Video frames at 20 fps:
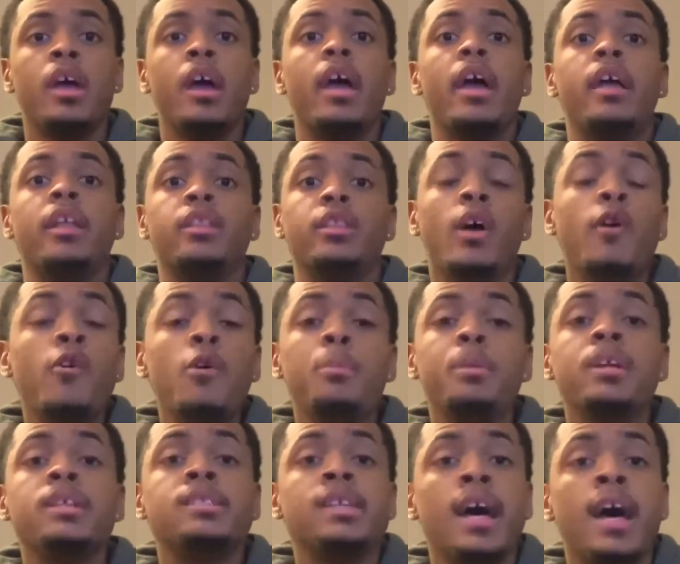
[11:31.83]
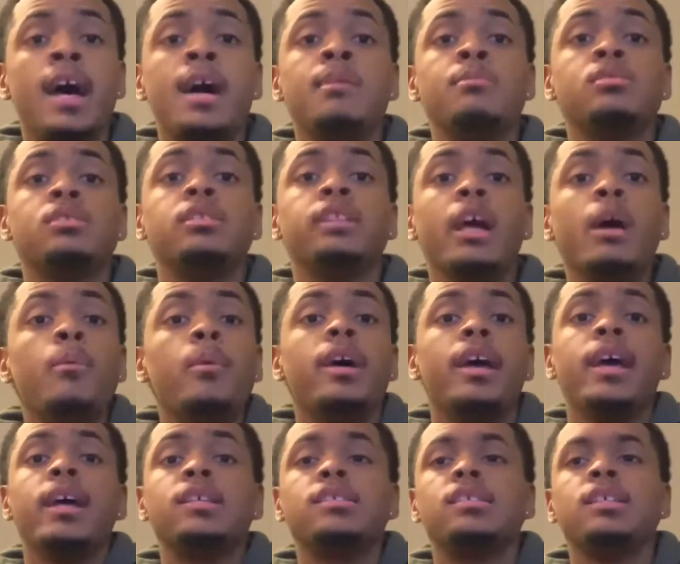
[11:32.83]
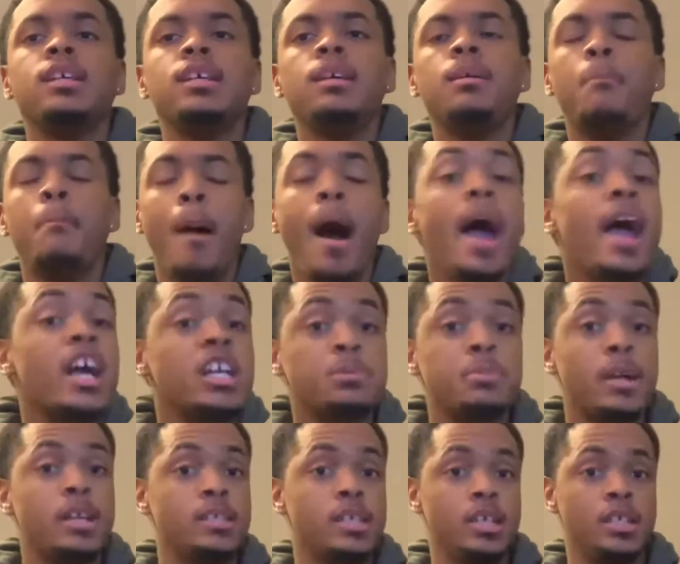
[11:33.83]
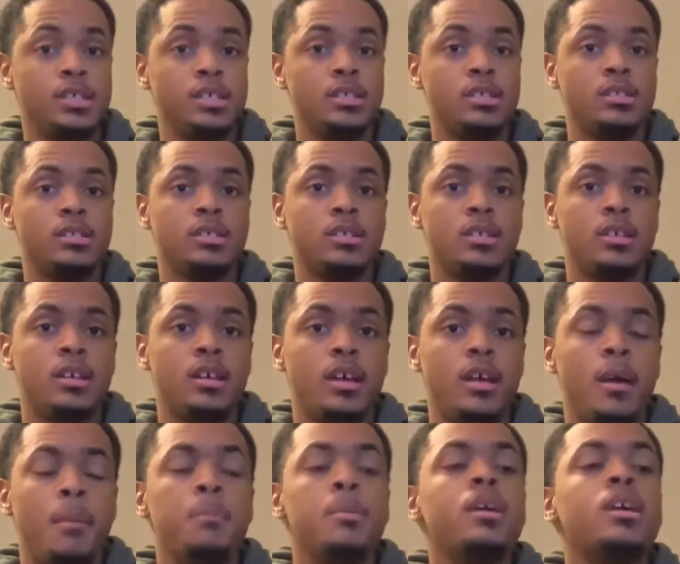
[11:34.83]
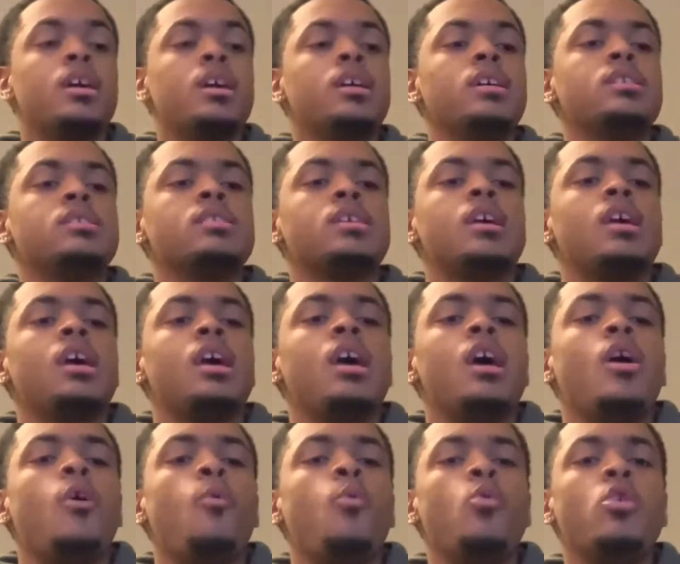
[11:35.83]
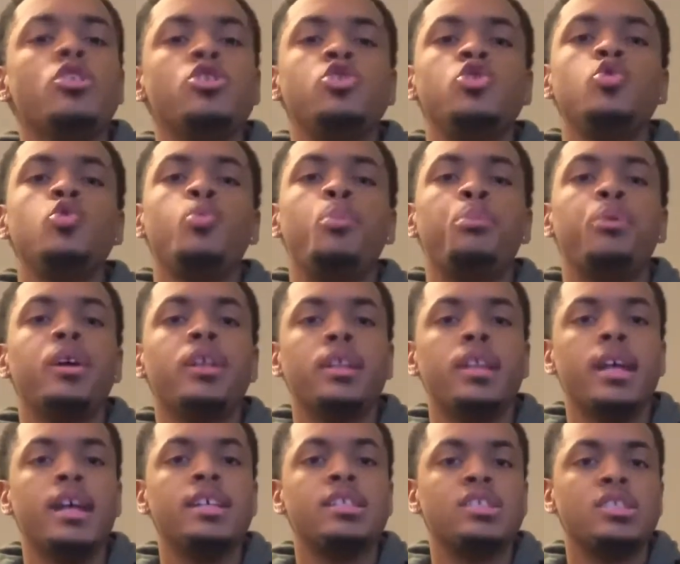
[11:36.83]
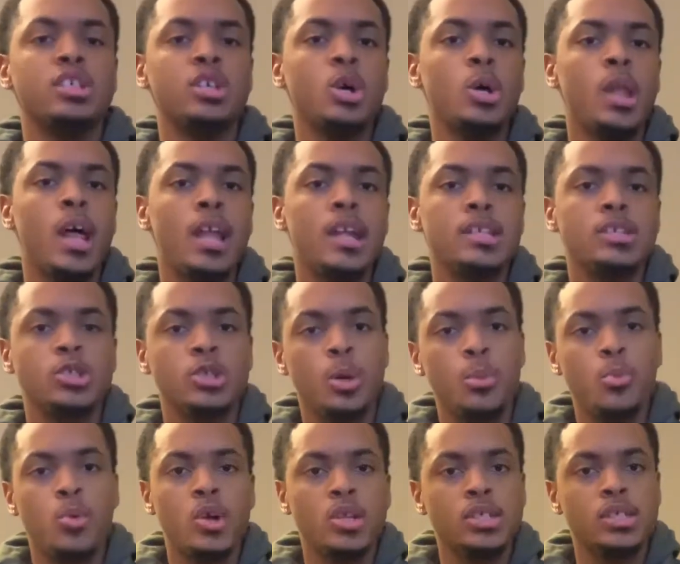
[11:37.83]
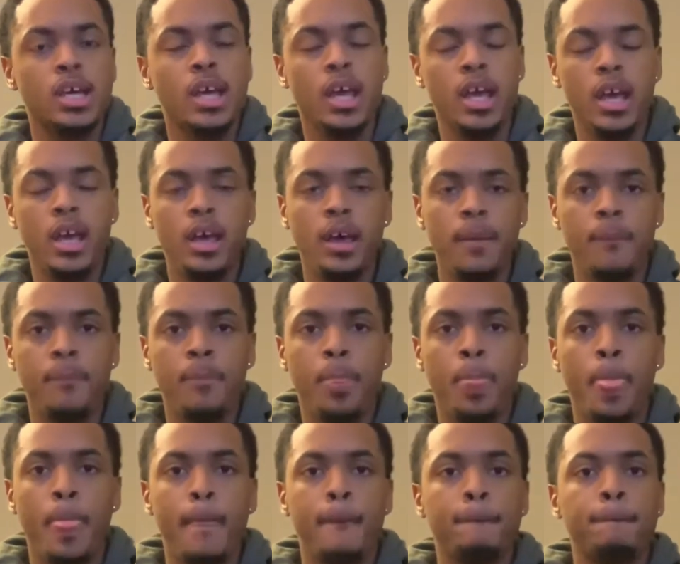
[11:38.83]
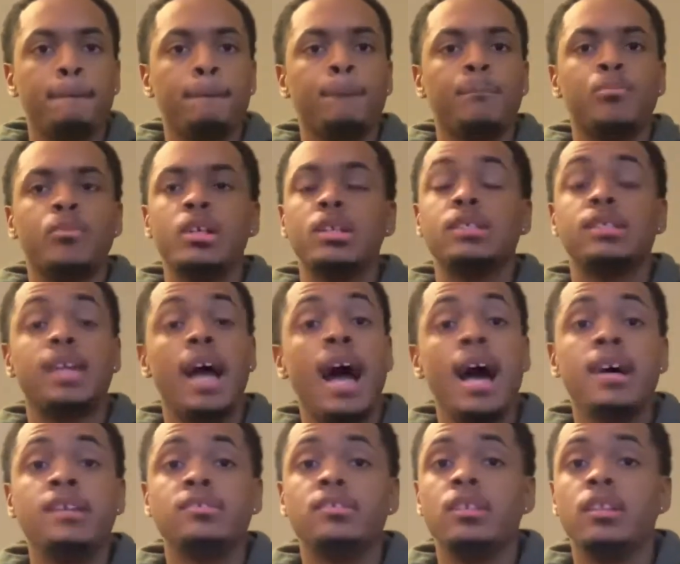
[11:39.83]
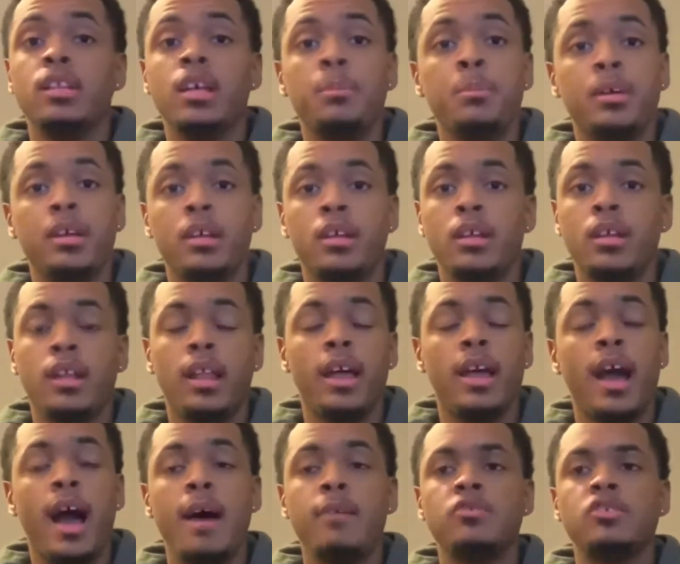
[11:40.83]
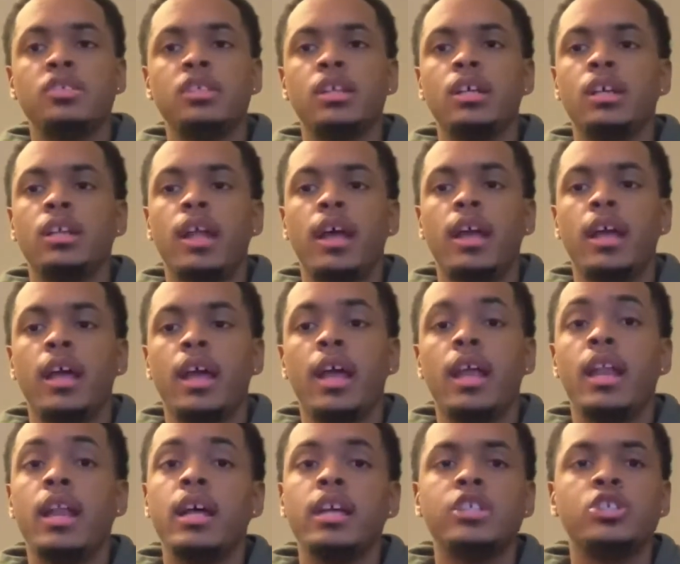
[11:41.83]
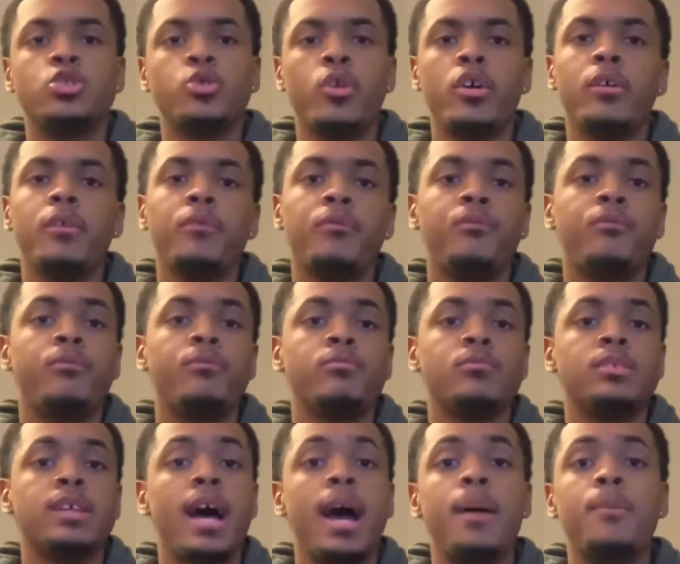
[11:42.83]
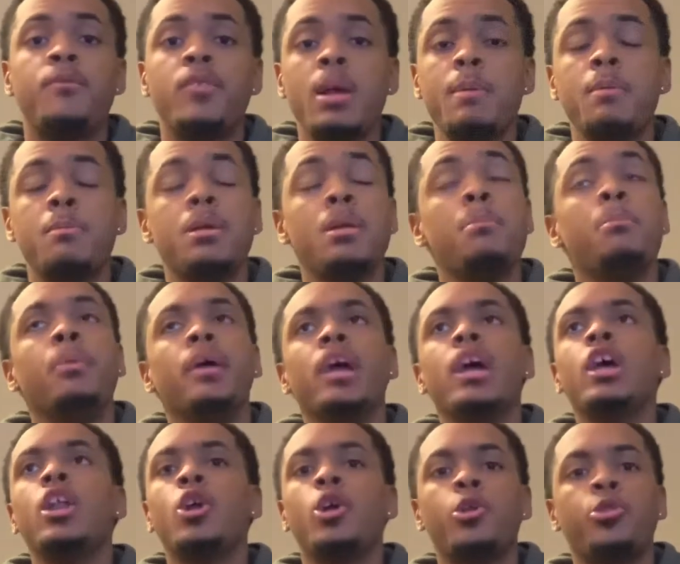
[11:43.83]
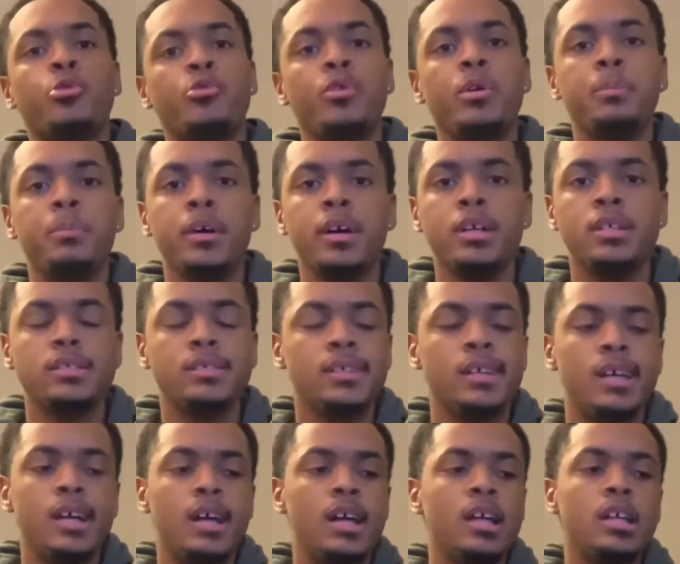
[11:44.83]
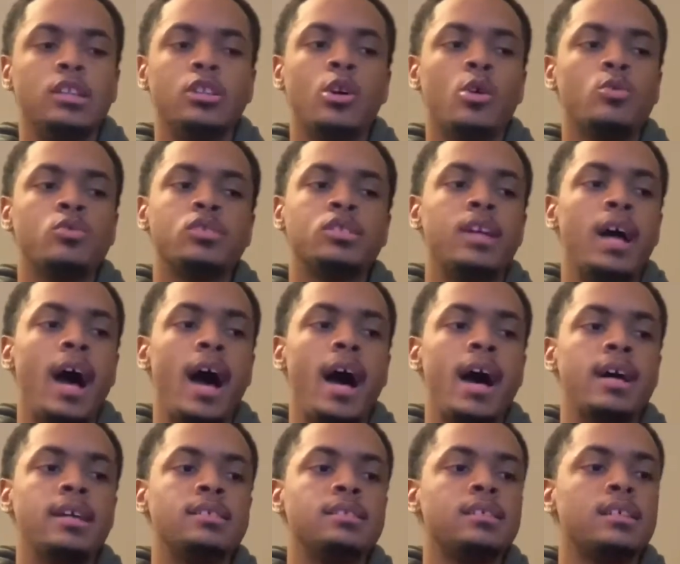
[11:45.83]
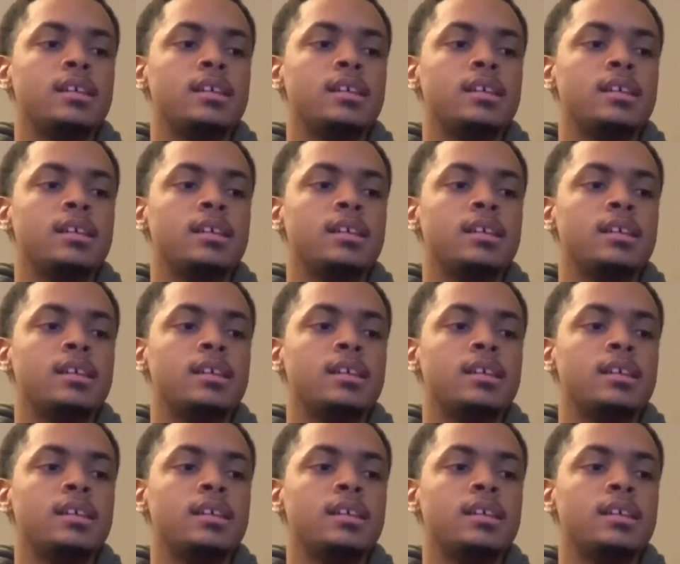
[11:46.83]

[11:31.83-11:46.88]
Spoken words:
there would be times they would exceed my expectations because once you instill that in someone's head, the sky is the limit. Like I've seen, like in that short time frame of me being there 3 months, those guys